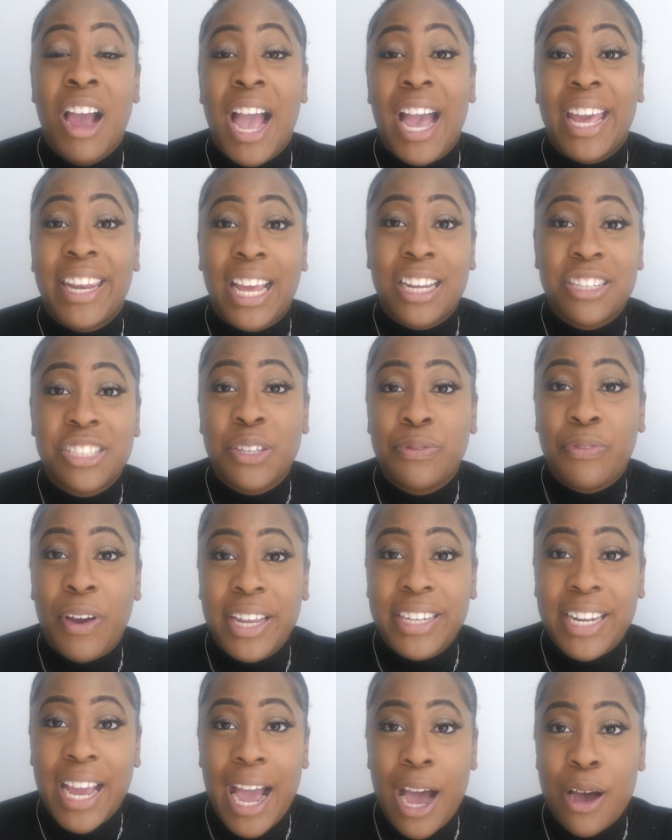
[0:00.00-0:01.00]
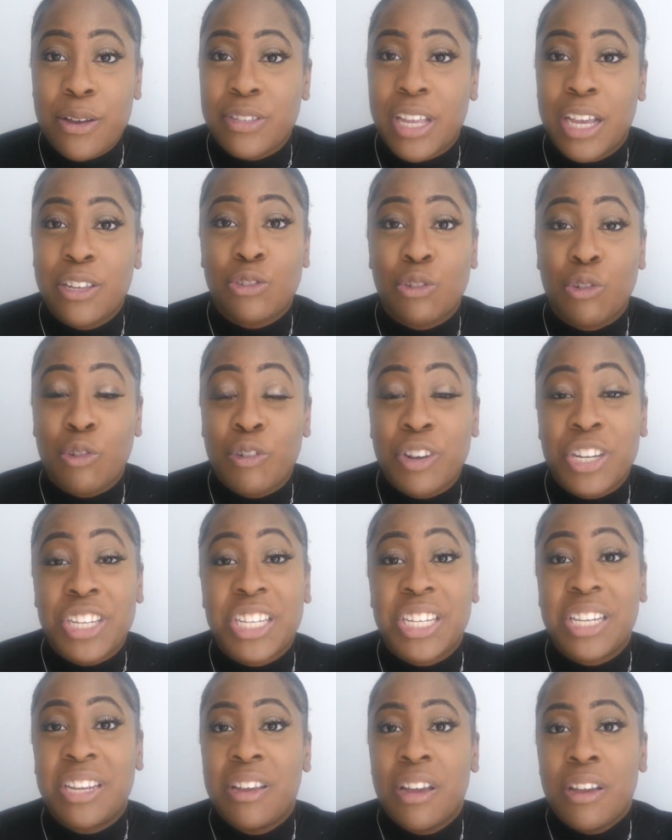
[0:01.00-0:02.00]
and actually find a house that is
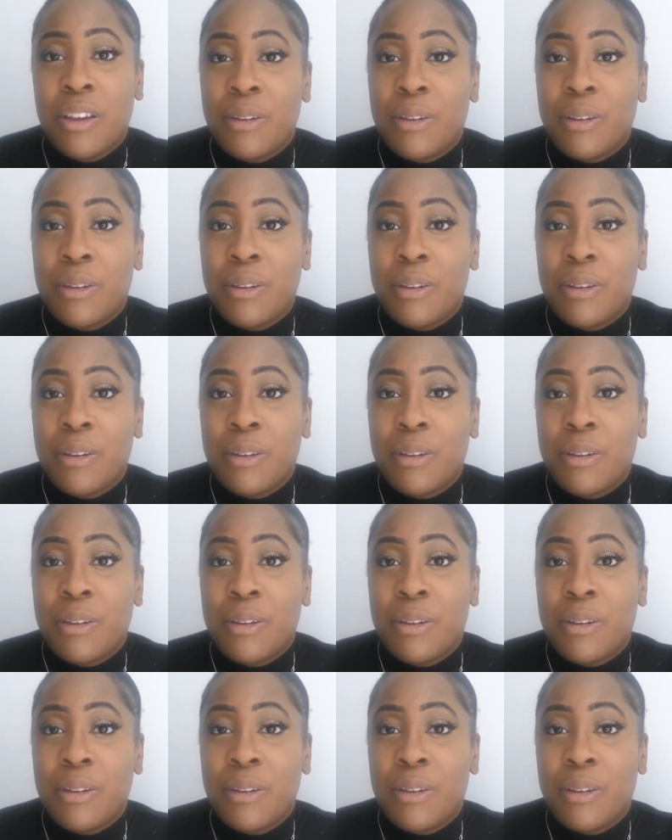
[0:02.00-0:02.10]
already